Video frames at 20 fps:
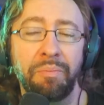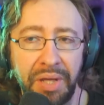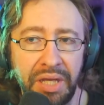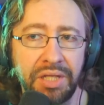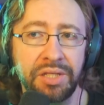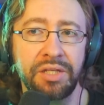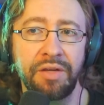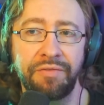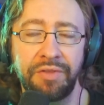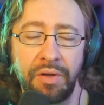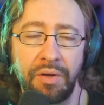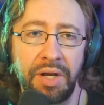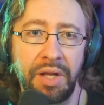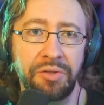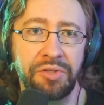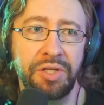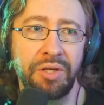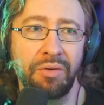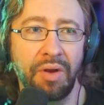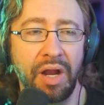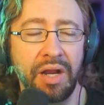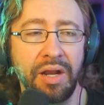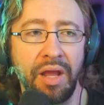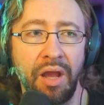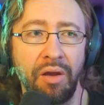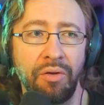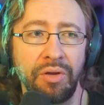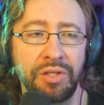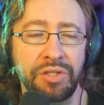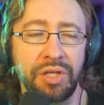The big stuff they're announcing right
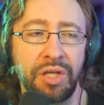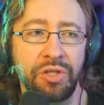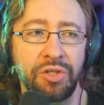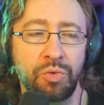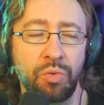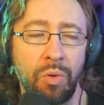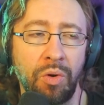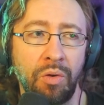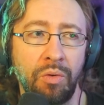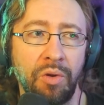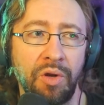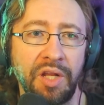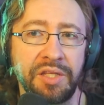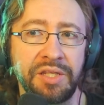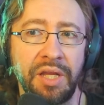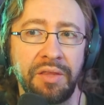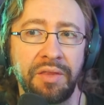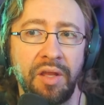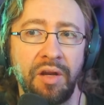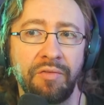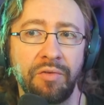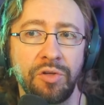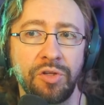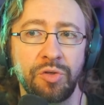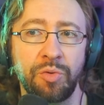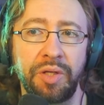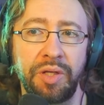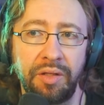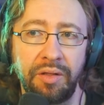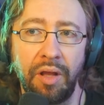now is it's quote unquote a 10th
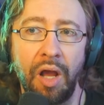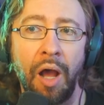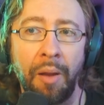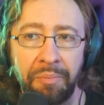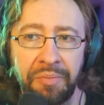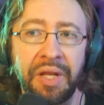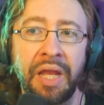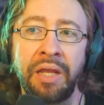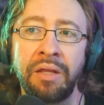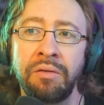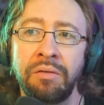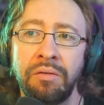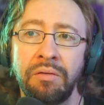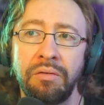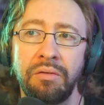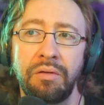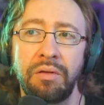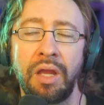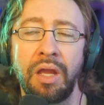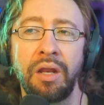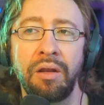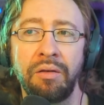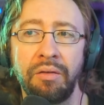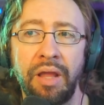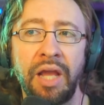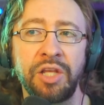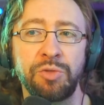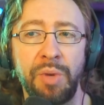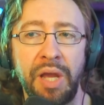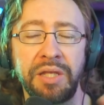anniversary update,
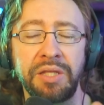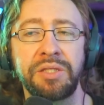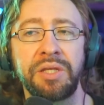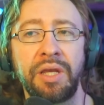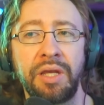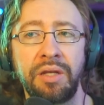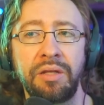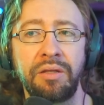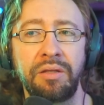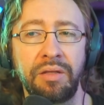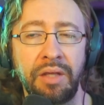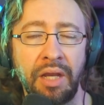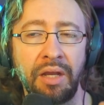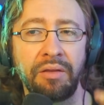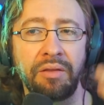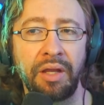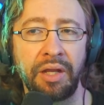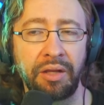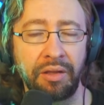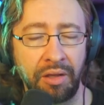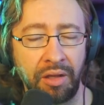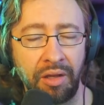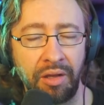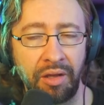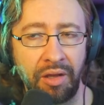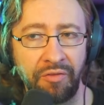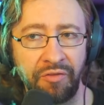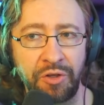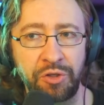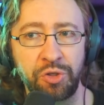and as Matt said, yeah, like
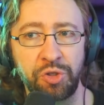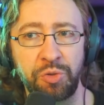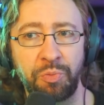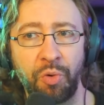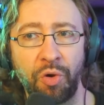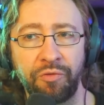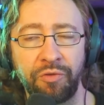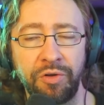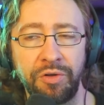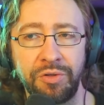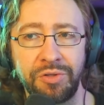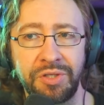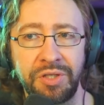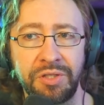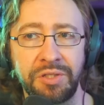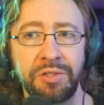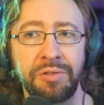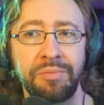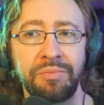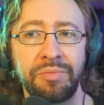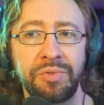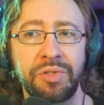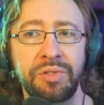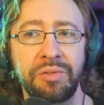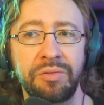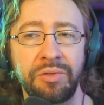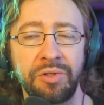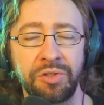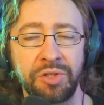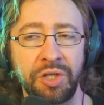uh, official support for new
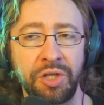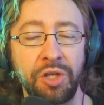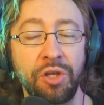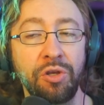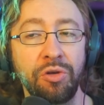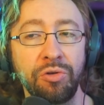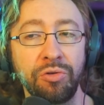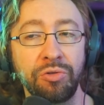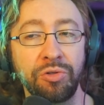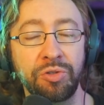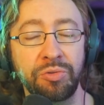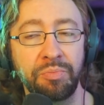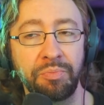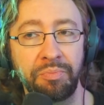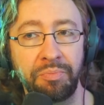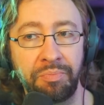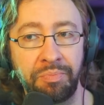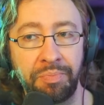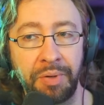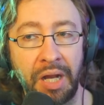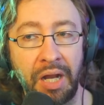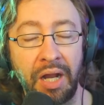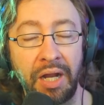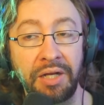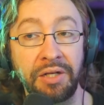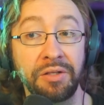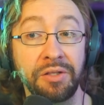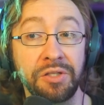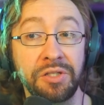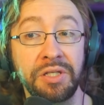systems. There's a huge
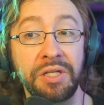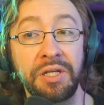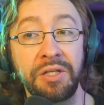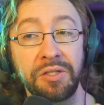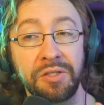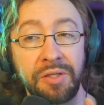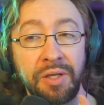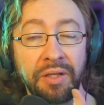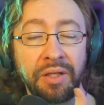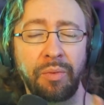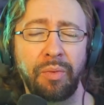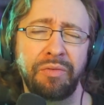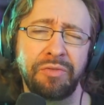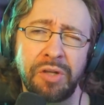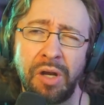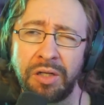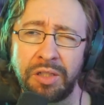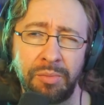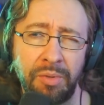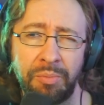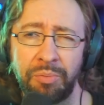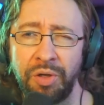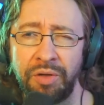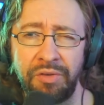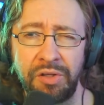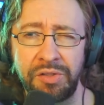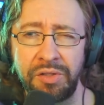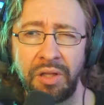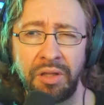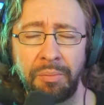behind the scenes thing that we've talked about
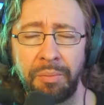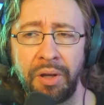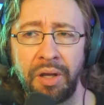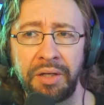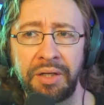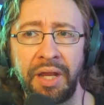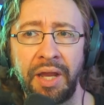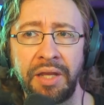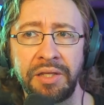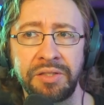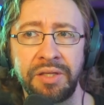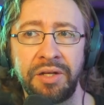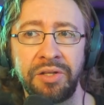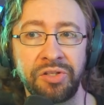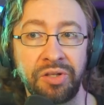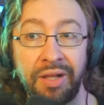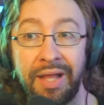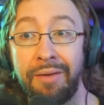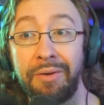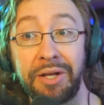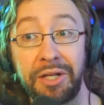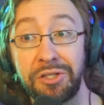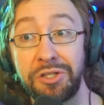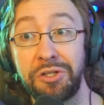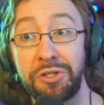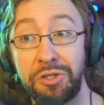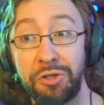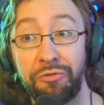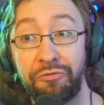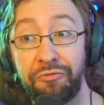previously on the podcast that is allowing it
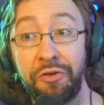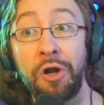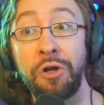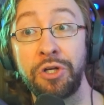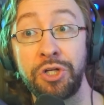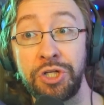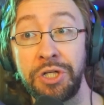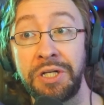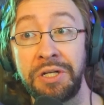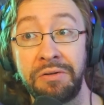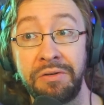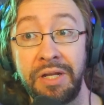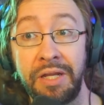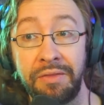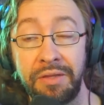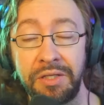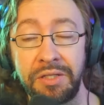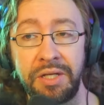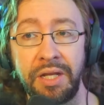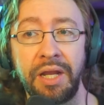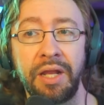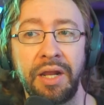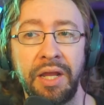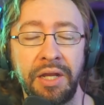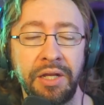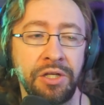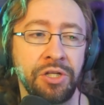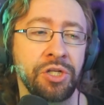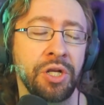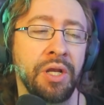to still function in this day and
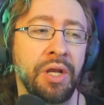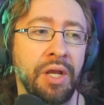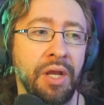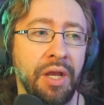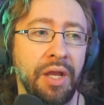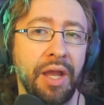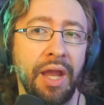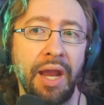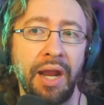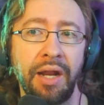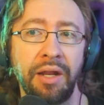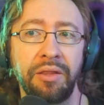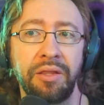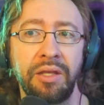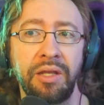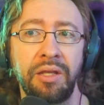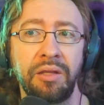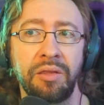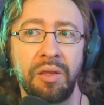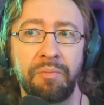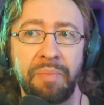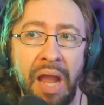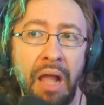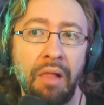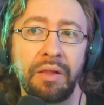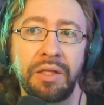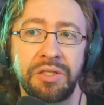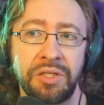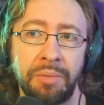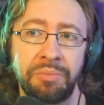age, and the the
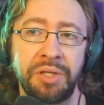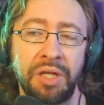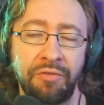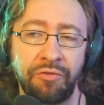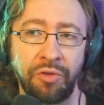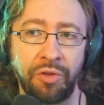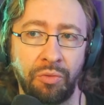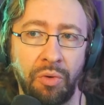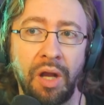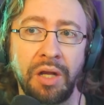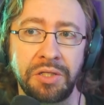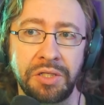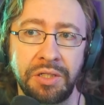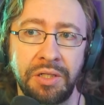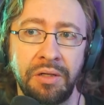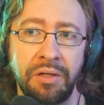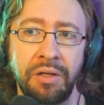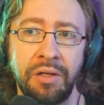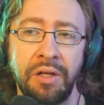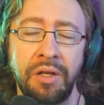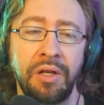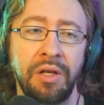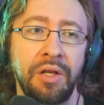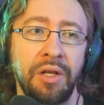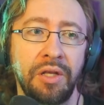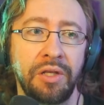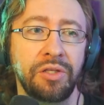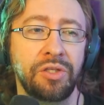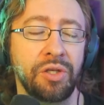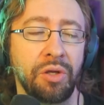balance update for the roster.
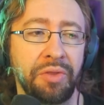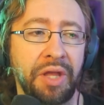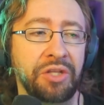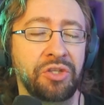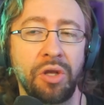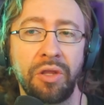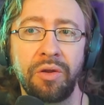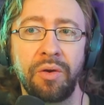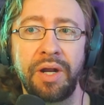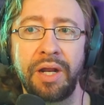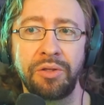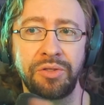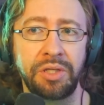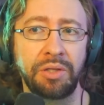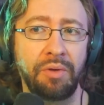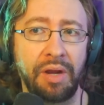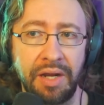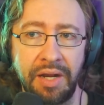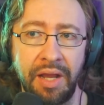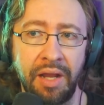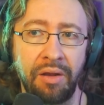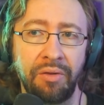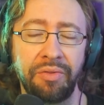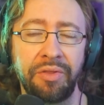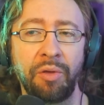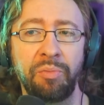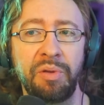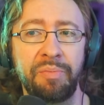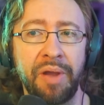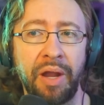So that's all they're announcing right now.
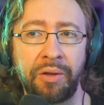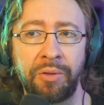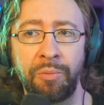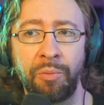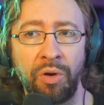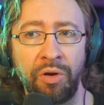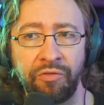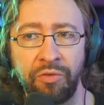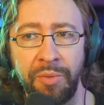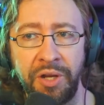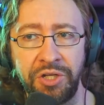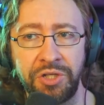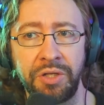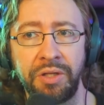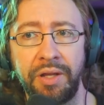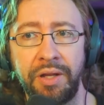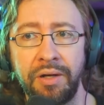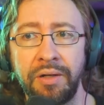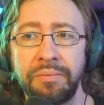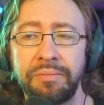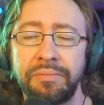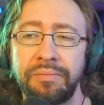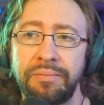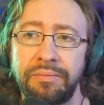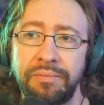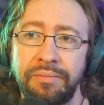They'll be back with more information later.